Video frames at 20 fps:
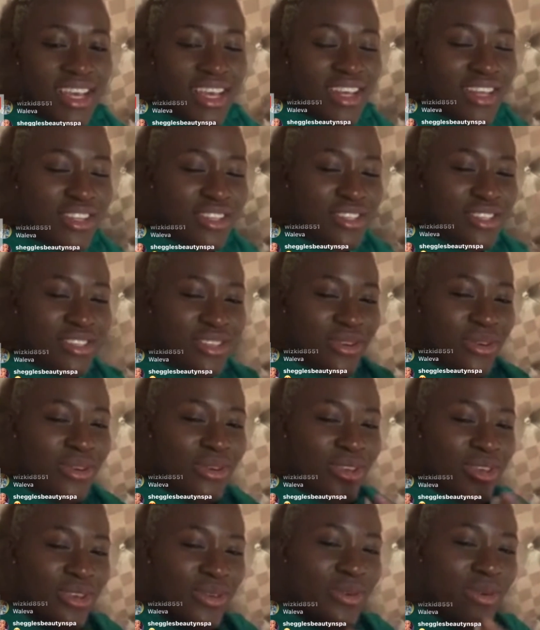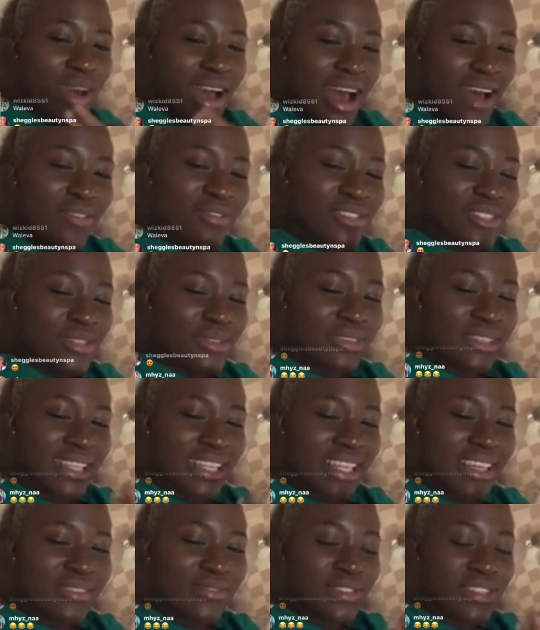So you have to
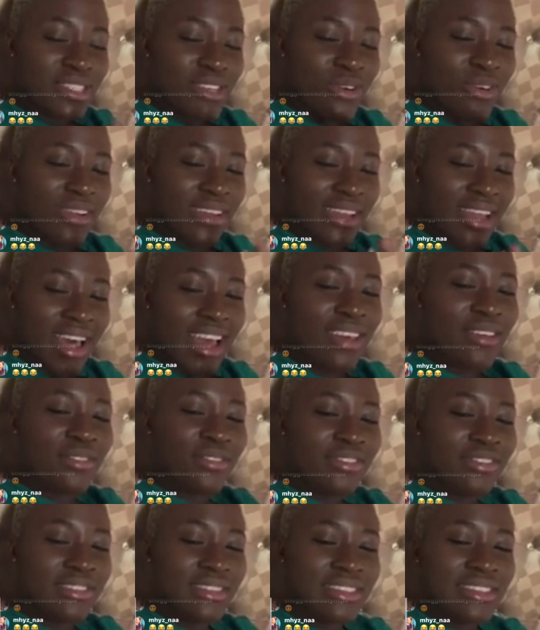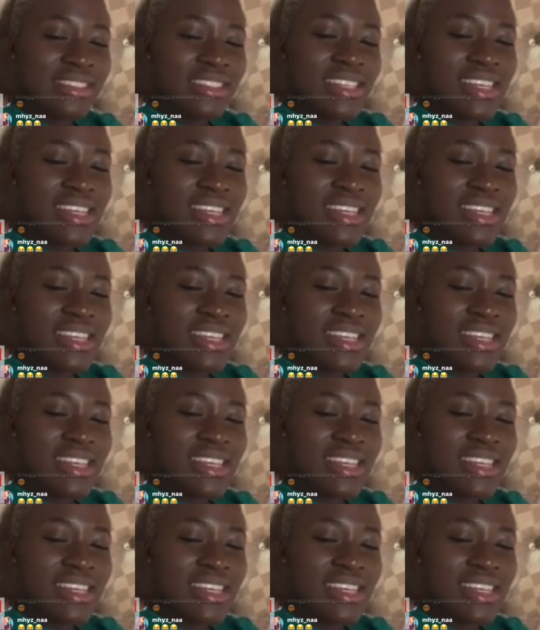live your life.